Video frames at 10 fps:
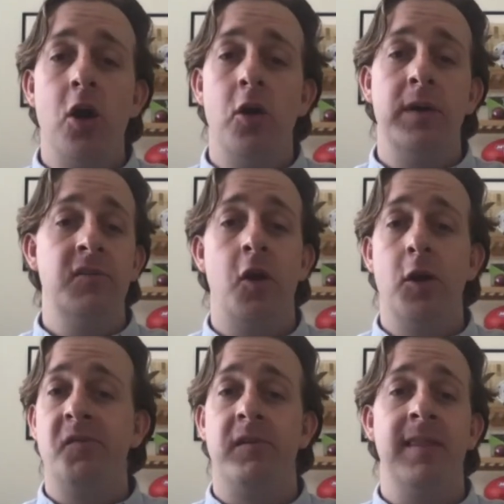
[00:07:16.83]
in
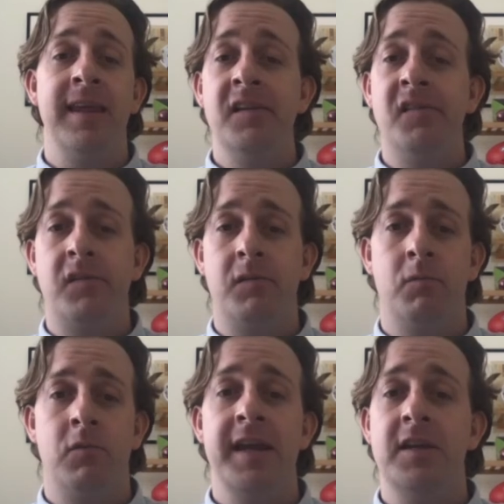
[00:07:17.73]
terms at least
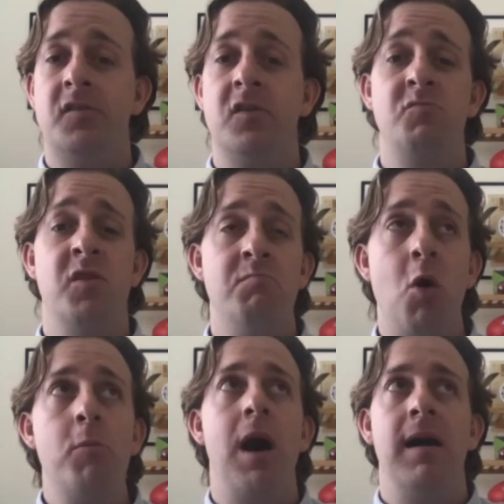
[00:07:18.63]
related to the
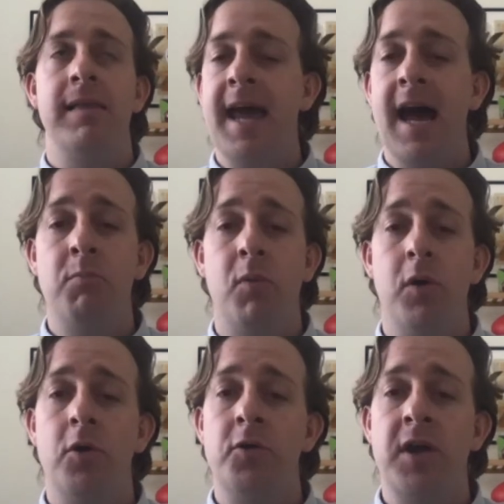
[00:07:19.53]
mobile and app
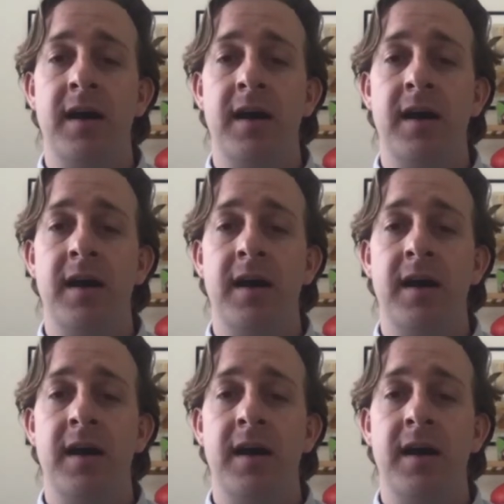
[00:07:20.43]
world,